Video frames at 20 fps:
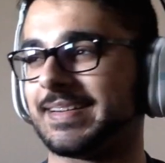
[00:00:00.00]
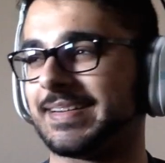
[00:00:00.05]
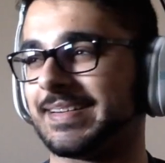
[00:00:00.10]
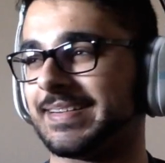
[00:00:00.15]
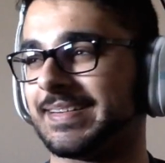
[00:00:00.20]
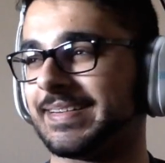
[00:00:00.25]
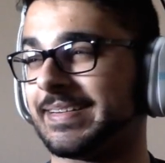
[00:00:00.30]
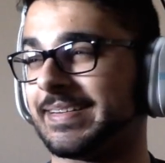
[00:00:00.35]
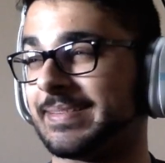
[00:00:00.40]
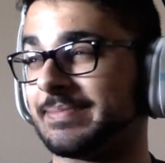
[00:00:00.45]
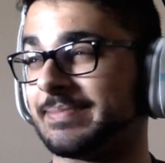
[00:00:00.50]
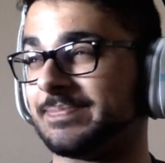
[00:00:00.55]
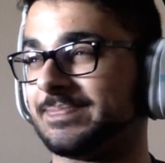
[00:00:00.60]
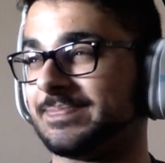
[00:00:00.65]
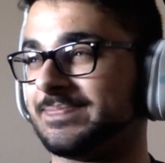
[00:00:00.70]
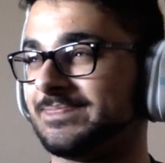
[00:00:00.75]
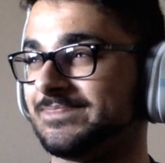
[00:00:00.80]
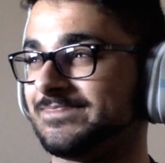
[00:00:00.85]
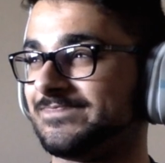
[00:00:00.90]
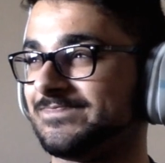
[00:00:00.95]

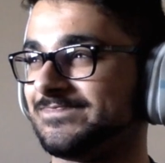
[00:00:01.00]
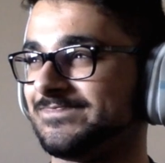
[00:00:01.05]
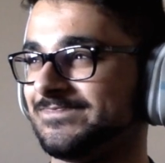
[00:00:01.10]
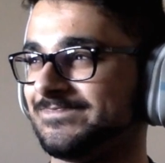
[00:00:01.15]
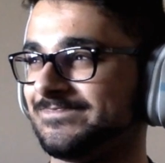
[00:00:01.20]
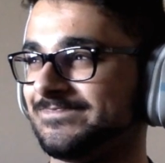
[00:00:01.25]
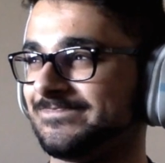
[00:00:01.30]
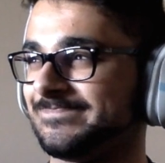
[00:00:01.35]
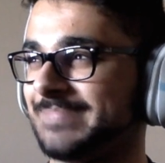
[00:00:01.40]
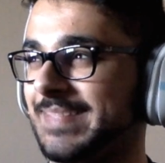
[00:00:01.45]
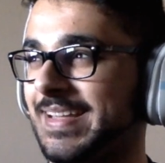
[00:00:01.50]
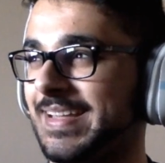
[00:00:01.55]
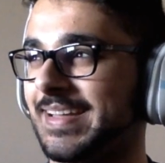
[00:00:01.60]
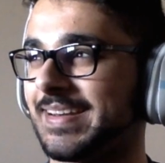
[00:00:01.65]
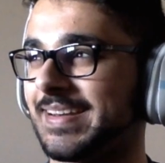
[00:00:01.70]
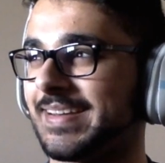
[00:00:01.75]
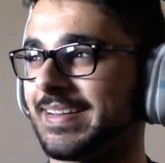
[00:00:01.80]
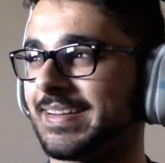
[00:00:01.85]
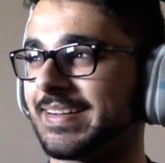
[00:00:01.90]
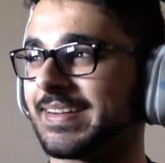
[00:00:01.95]
Um,
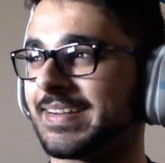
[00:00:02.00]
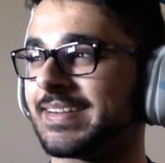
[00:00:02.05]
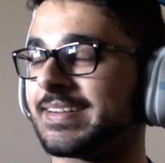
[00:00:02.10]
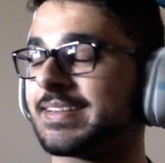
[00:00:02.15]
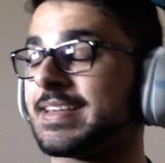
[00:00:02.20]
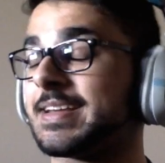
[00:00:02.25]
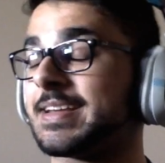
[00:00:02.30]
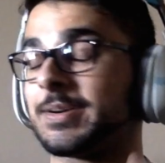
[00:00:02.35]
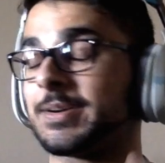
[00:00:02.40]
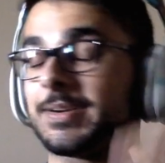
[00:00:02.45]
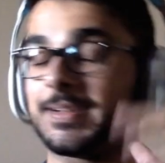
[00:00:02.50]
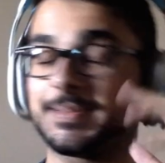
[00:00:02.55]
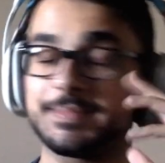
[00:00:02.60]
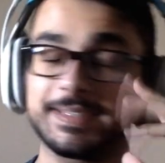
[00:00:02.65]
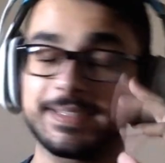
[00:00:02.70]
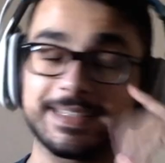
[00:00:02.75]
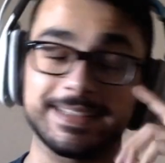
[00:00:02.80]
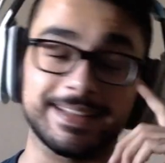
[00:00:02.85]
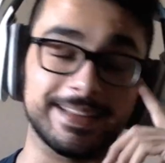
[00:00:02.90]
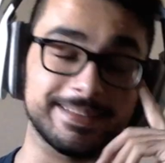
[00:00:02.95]
and uh, he
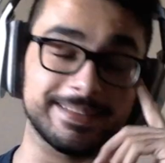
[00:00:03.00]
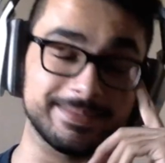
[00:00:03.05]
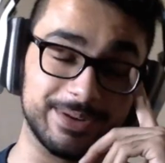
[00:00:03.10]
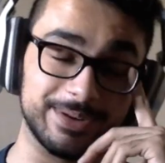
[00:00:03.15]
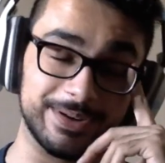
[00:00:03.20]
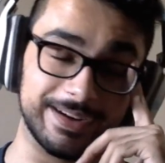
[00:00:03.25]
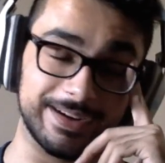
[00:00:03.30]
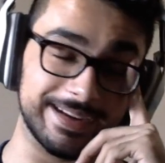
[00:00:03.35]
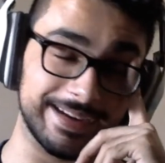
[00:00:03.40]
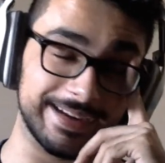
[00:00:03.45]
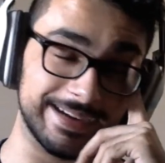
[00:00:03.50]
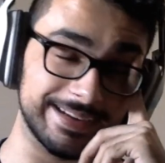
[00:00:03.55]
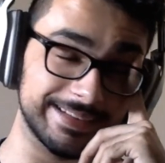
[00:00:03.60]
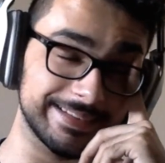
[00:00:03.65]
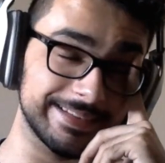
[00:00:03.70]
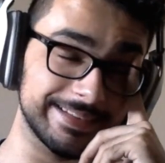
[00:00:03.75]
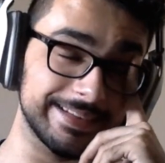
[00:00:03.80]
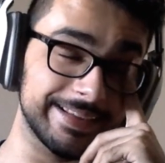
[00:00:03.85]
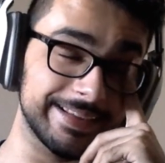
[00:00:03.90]
called me this morning, and he's.